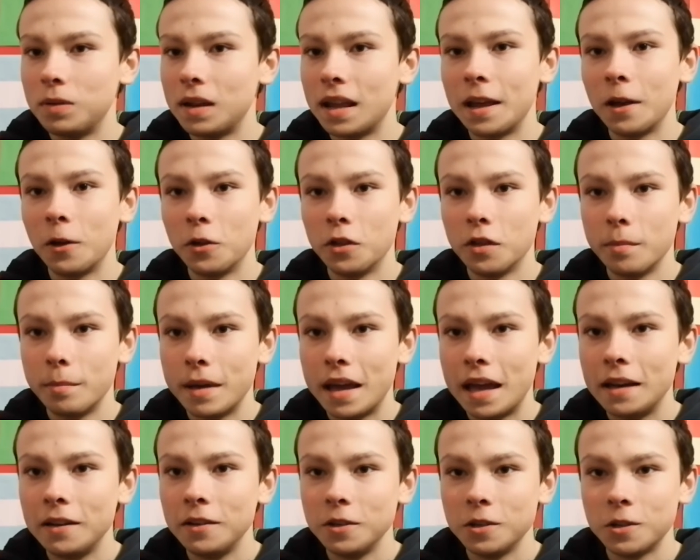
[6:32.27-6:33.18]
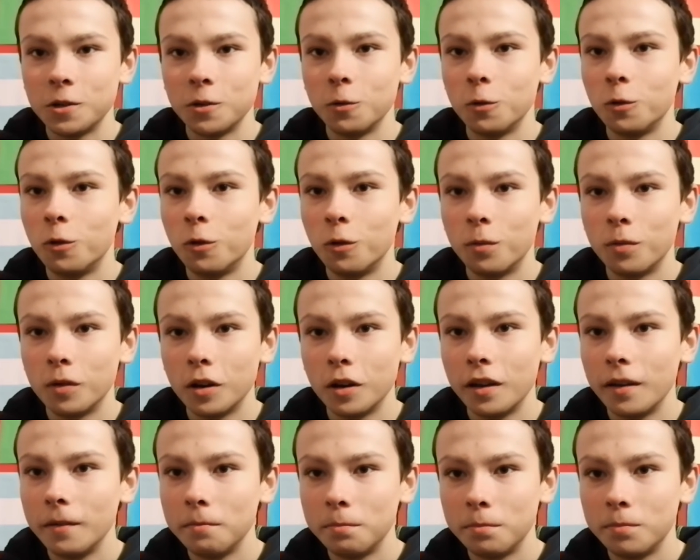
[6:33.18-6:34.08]
play on the bench or
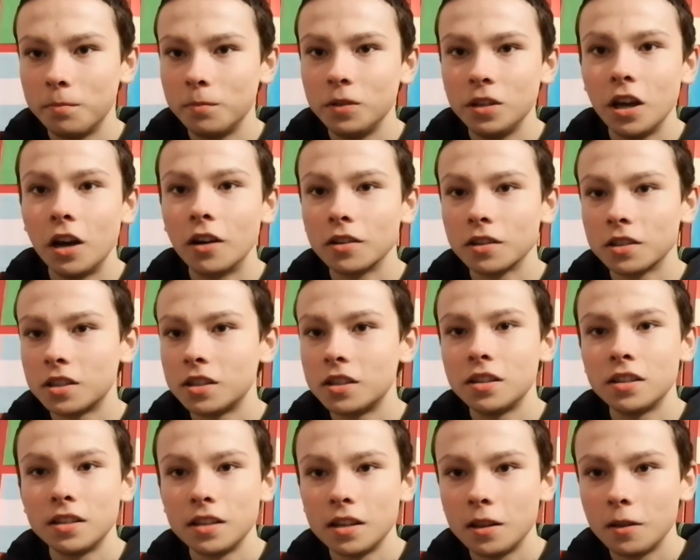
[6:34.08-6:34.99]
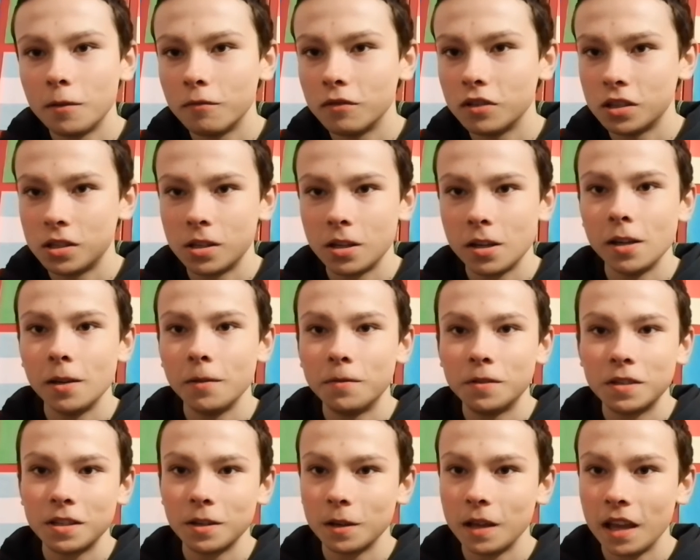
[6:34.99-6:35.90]
youngsters in the
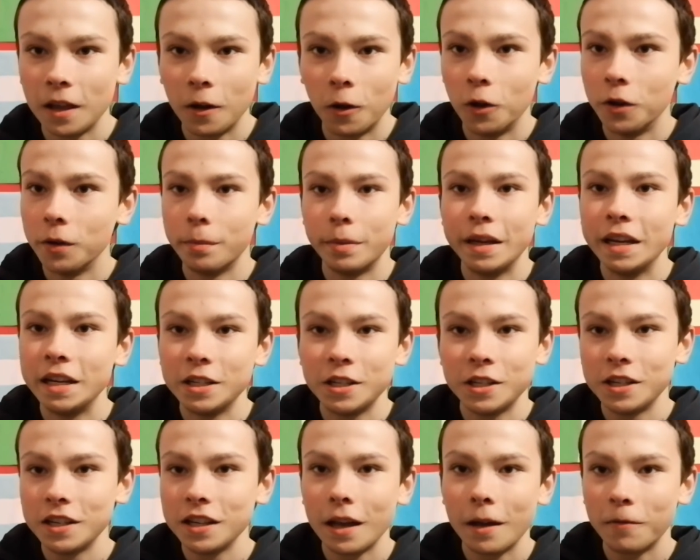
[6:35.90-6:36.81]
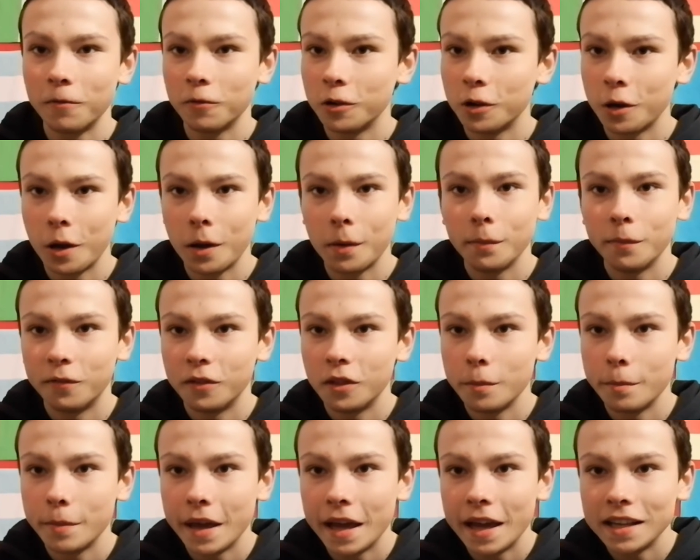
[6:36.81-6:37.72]
reserves on a pitch together and hope for
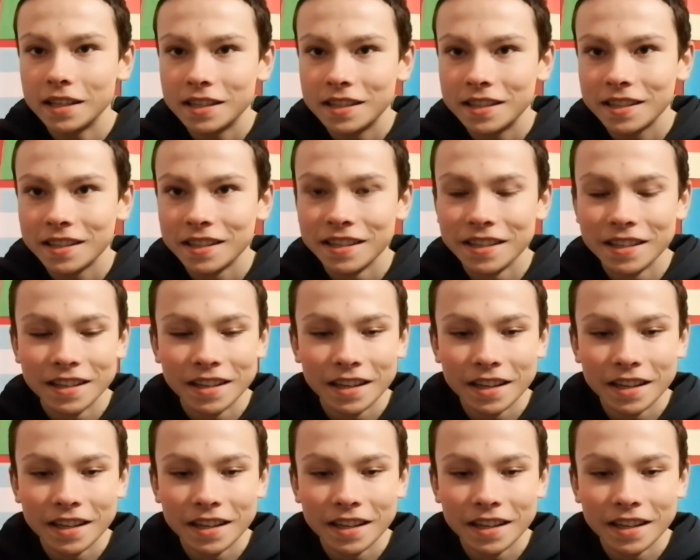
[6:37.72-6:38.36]
the best.